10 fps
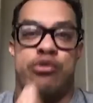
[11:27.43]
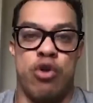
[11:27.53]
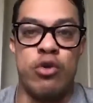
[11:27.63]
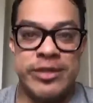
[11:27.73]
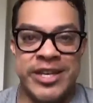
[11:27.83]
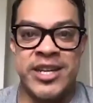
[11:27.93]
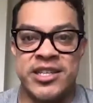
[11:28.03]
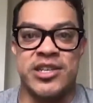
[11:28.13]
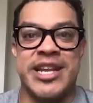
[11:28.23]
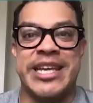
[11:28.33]
Protein
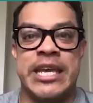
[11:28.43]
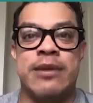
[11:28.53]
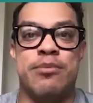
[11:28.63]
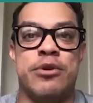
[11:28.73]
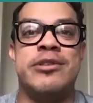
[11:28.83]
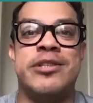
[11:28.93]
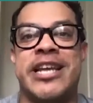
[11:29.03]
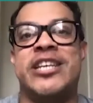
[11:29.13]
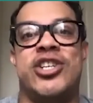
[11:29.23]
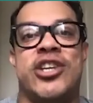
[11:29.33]
is going to keep you
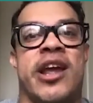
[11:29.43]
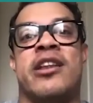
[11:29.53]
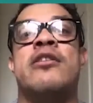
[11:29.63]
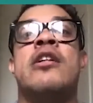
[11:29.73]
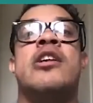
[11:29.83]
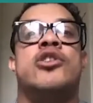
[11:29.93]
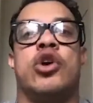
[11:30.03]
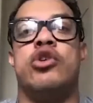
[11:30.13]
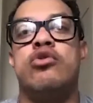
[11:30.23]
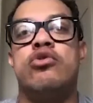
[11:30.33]
satiated.
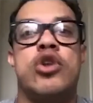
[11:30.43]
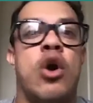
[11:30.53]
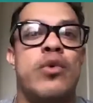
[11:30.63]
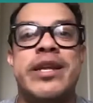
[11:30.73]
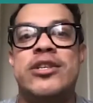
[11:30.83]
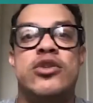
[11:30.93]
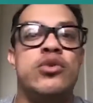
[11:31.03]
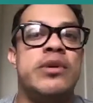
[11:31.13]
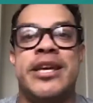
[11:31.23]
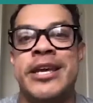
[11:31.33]
So you don't need
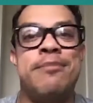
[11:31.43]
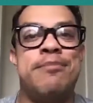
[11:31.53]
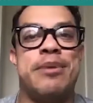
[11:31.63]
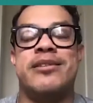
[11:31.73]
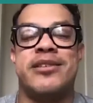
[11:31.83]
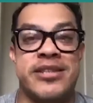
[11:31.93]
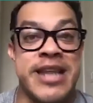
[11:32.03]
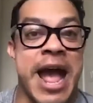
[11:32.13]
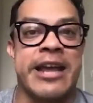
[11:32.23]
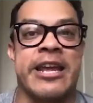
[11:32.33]
to keep
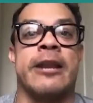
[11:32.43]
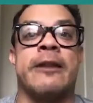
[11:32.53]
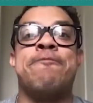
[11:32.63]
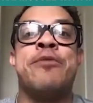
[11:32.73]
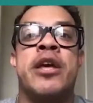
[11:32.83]
snacking.